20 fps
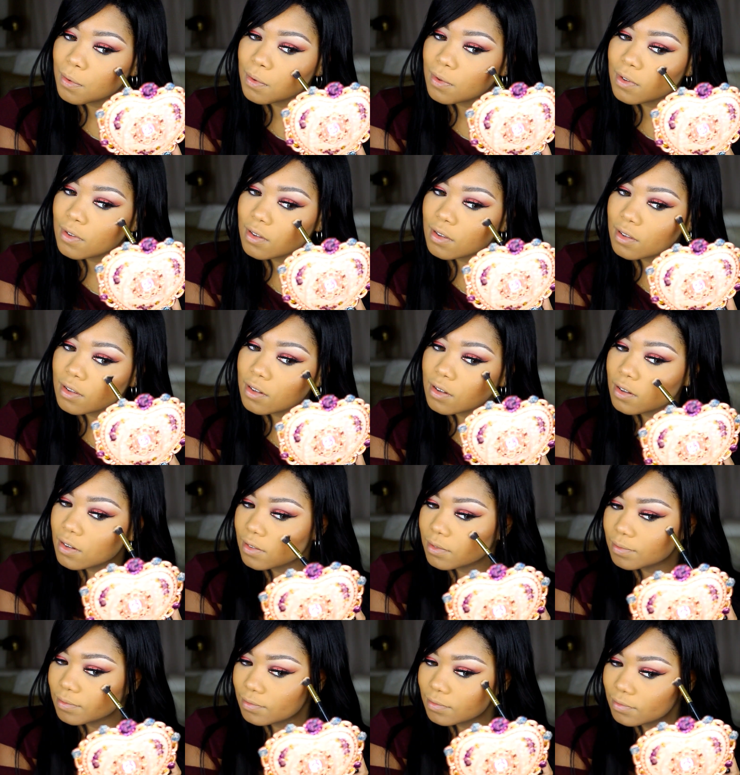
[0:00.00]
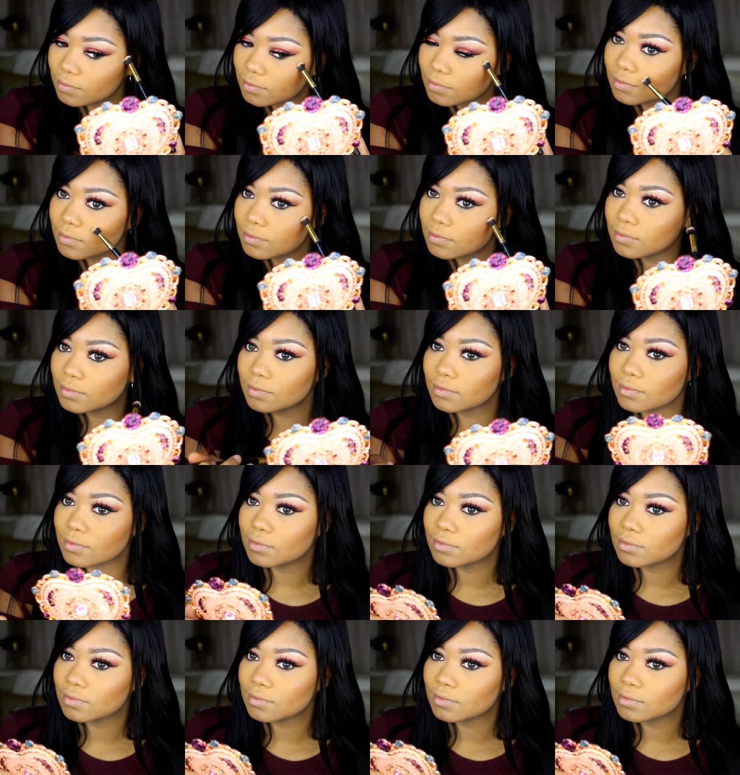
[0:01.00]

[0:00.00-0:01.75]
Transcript: Nobody speaks.